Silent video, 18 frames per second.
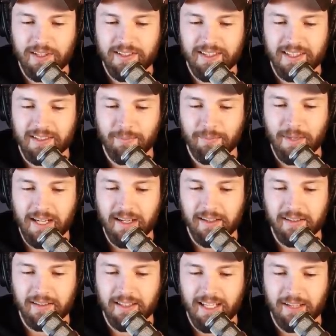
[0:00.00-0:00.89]

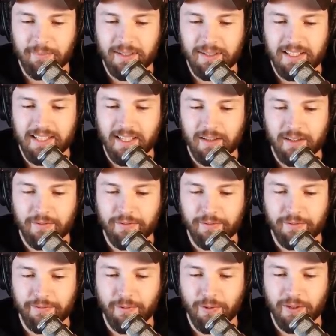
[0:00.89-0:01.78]
forty-six male, have been
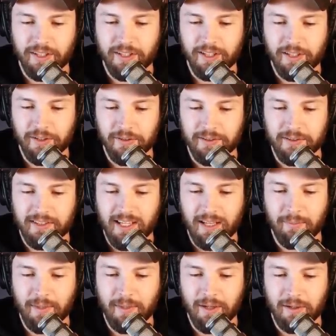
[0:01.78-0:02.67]
together for four
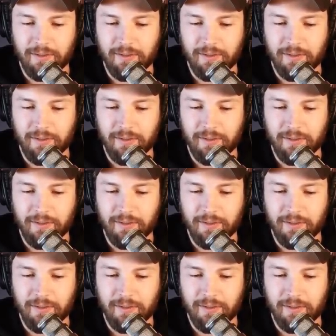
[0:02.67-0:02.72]
years